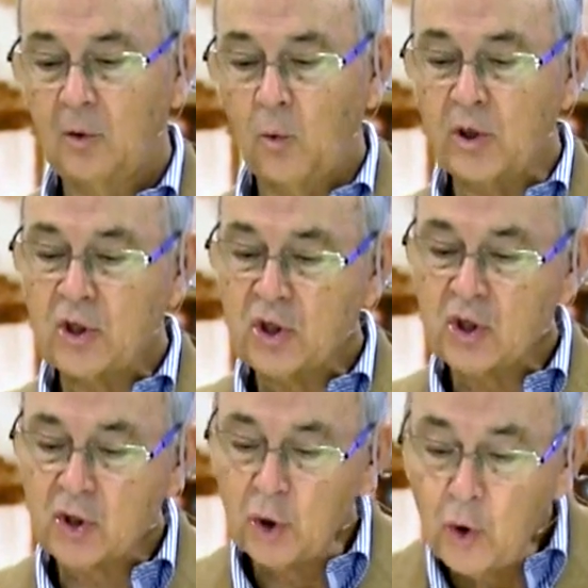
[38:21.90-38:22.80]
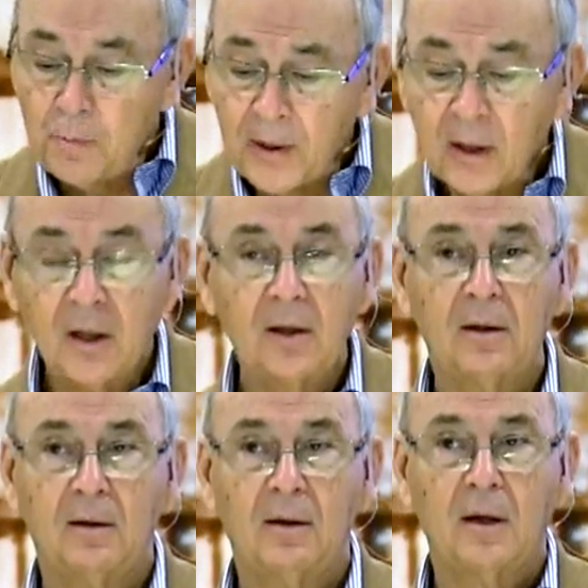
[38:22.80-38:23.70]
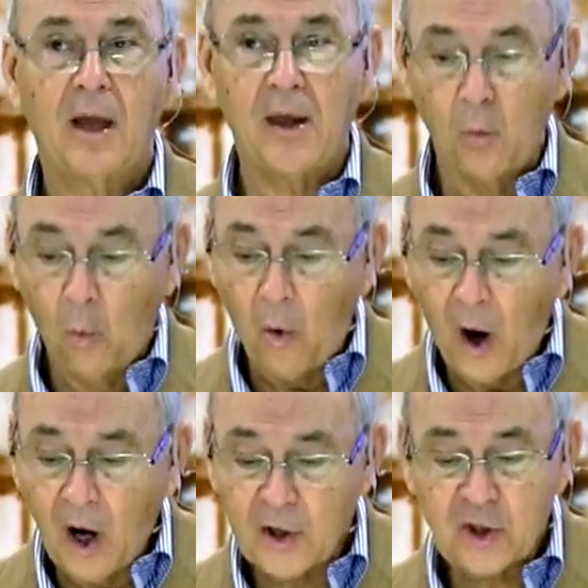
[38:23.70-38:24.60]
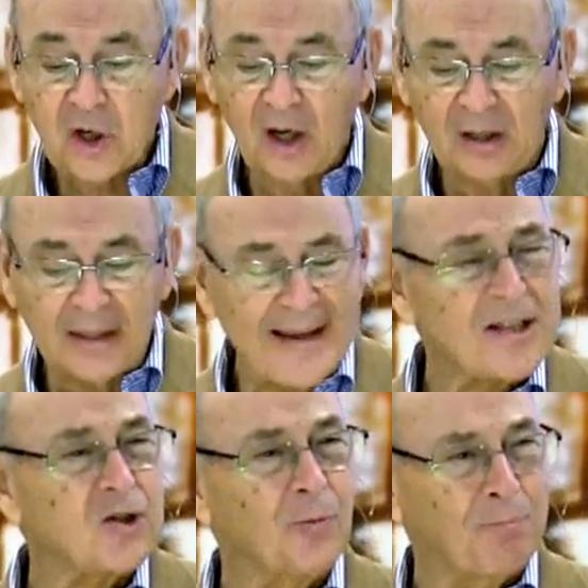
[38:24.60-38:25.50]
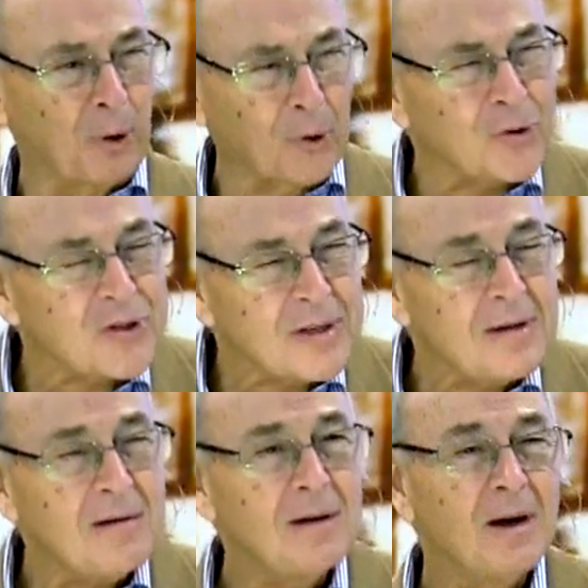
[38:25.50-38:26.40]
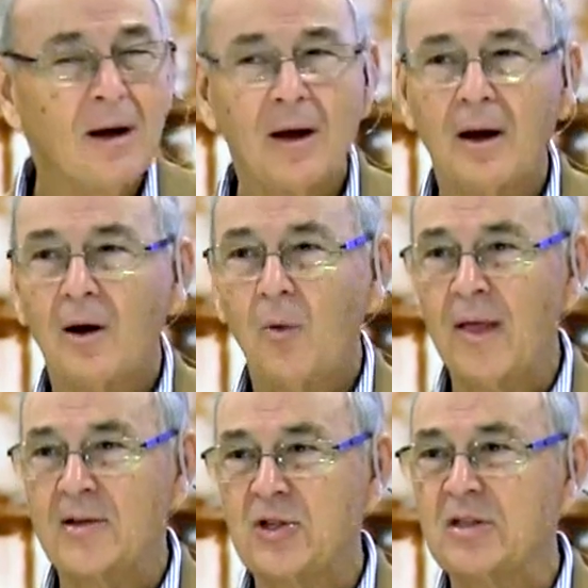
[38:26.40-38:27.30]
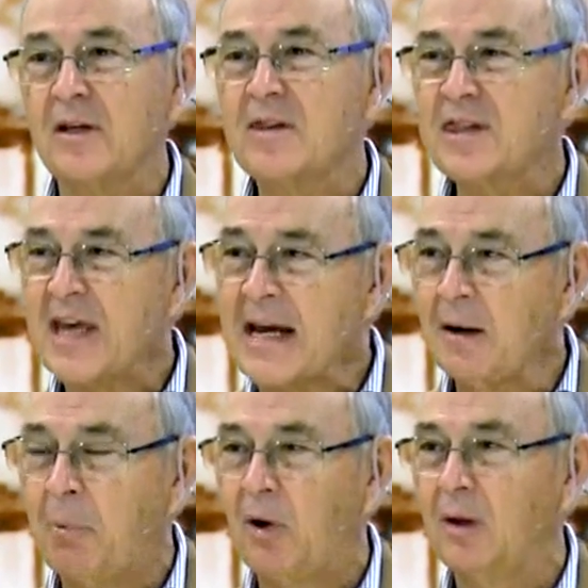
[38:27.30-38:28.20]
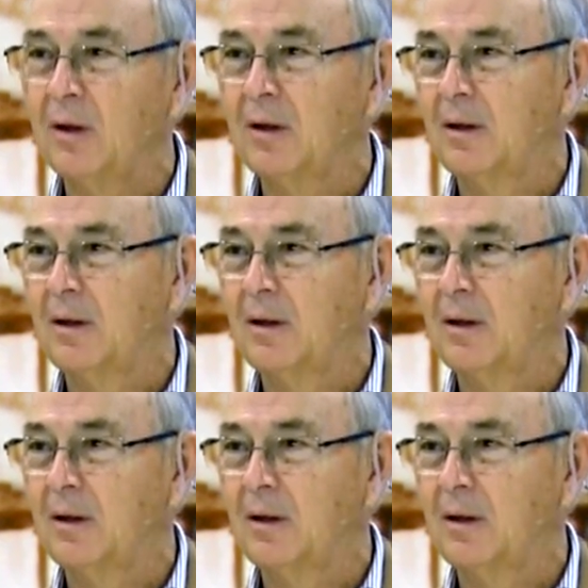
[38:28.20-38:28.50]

would stoop and wash a lesser person? Well, that's just unthinkable.